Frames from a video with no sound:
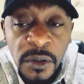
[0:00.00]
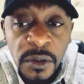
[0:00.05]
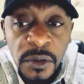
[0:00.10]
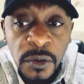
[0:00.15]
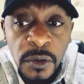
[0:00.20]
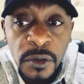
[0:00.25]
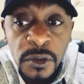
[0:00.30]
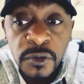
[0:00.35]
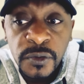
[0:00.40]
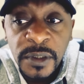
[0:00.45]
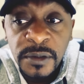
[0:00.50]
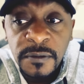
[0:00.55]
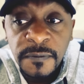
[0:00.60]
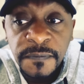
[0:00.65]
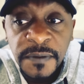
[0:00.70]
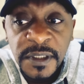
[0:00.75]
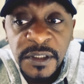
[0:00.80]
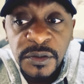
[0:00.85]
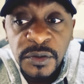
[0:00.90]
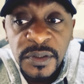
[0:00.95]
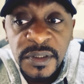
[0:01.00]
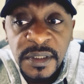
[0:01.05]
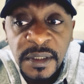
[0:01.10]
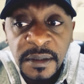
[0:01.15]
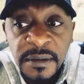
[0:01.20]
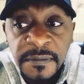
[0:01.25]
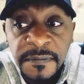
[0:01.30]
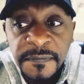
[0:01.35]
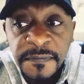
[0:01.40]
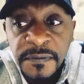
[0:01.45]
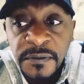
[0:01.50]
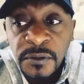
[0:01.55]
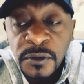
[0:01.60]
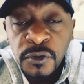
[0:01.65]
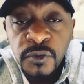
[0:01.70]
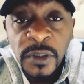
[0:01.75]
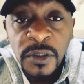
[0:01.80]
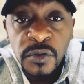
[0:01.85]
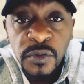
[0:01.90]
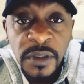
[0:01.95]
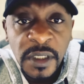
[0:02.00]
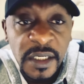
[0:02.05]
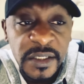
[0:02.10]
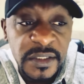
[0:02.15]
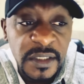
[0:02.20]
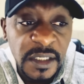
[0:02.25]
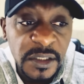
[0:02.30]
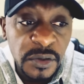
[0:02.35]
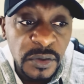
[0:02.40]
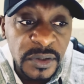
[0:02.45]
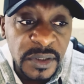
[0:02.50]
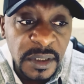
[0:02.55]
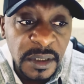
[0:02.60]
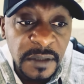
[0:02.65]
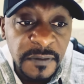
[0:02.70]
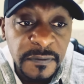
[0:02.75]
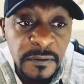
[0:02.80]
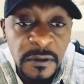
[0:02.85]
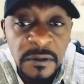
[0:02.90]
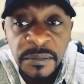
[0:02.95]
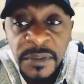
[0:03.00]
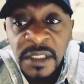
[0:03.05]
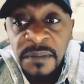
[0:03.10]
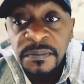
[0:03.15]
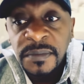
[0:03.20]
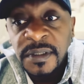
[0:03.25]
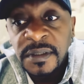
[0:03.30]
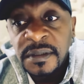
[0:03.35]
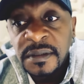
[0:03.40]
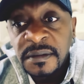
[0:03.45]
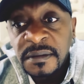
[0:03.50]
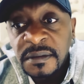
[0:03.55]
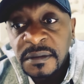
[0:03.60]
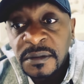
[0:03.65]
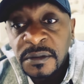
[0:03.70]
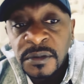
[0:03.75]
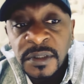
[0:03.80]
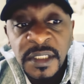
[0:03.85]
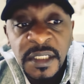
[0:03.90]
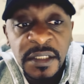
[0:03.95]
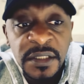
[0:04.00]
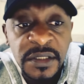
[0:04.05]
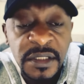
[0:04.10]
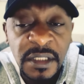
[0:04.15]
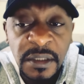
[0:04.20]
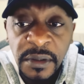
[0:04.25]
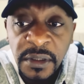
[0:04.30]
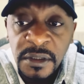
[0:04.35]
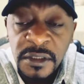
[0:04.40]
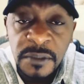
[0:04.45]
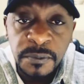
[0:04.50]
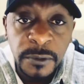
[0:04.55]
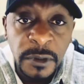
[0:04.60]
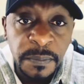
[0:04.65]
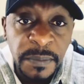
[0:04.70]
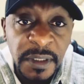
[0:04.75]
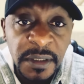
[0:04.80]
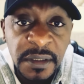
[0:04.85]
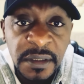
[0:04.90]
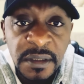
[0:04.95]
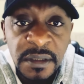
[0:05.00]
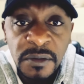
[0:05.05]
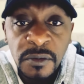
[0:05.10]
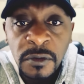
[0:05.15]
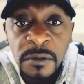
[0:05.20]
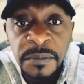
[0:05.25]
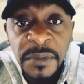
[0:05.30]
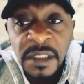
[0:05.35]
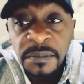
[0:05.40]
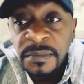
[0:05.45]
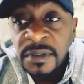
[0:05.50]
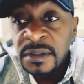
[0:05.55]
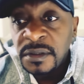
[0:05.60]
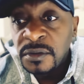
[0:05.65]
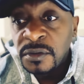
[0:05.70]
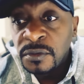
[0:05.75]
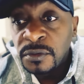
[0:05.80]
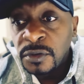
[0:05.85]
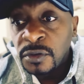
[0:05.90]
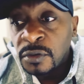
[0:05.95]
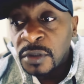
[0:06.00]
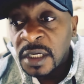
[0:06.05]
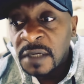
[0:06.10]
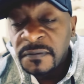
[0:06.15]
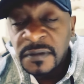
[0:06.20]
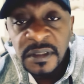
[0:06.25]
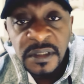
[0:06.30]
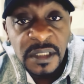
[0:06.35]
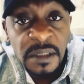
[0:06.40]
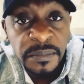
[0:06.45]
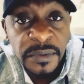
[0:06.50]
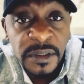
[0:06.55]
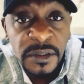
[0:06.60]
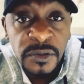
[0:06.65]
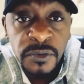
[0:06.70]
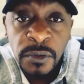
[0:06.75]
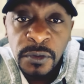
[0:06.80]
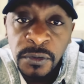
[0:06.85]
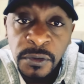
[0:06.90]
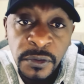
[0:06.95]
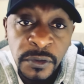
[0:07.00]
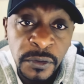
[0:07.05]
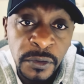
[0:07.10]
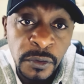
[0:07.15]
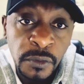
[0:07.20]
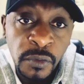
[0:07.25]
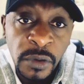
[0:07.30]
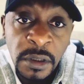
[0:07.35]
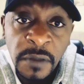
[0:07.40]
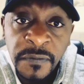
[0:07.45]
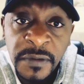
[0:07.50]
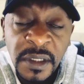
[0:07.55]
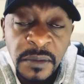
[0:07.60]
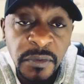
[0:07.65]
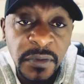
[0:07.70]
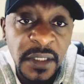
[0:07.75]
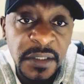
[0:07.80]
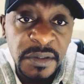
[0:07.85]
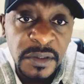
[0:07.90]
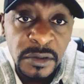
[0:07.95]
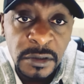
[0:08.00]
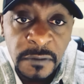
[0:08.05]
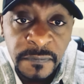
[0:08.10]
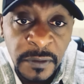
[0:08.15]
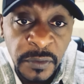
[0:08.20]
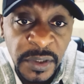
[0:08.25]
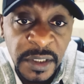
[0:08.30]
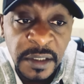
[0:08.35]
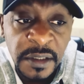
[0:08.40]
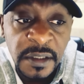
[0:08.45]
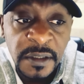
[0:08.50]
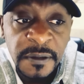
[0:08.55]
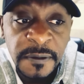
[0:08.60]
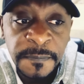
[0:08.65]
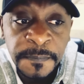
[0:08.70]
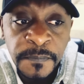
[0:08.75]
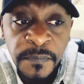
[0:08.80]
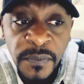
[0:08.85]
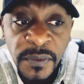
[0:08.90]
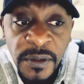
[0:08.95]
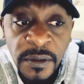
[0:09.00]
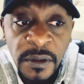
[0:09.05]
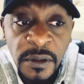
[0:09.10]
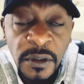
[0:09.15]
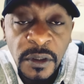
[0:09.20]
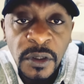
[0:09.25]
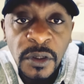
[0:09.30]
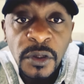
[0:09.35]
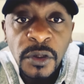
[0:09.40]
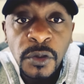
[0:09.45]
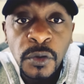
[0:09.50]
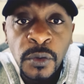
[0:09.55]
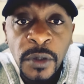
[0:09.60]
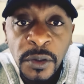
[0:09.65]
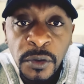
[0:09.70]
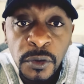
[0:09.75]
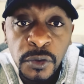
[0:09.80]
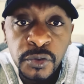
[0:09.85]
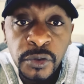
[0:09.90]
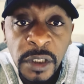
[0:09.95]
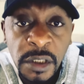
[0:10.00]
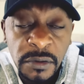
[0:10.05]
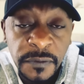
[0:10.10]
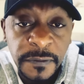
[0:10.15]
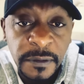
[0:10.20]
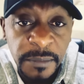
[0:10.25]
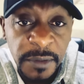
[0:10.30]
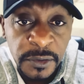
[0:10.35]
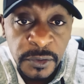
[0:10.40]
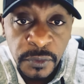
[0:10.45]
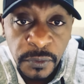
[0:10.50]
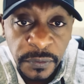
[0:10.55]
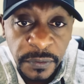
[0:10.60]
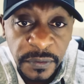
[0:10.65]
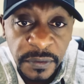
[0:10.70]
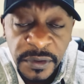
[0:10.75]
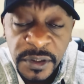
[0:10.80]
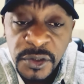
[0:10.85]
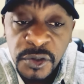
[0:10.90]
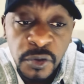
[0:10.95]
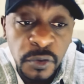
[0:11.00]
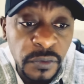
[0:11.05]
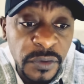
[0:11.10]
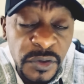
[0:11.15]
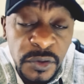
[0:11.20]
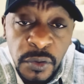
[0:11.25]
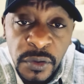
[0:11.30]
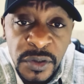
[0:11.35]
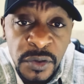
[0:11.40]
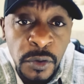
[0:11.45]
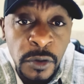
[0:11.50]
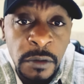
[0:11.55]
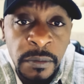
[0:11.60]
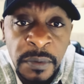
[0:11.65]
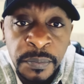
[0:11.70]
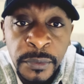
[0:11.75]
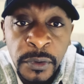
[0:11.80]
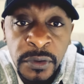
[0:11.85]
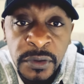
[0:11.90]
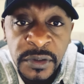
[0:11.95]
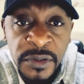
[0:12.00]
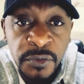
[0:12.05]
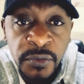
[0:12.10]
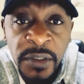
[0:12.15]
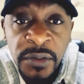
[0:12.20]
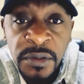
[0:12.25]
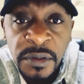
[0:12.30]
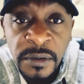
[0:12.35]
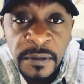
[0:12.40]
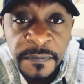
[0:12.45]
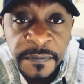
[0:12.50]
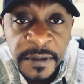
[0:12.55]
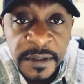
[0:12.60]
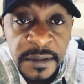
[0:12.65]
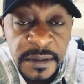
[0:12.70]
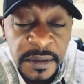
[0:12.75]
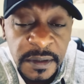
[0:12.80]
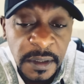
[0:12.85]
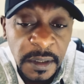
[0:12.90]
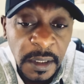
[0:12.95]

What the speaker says: Don't try to fight yourself, you know, try to gaslight yourself, or maybe you didn't see things properly, or maybe you're having some things wrong. No, no, no. When you've come to that sense of awakening, you cannot run away from the truth. The truth is always going to be brought straight in your face.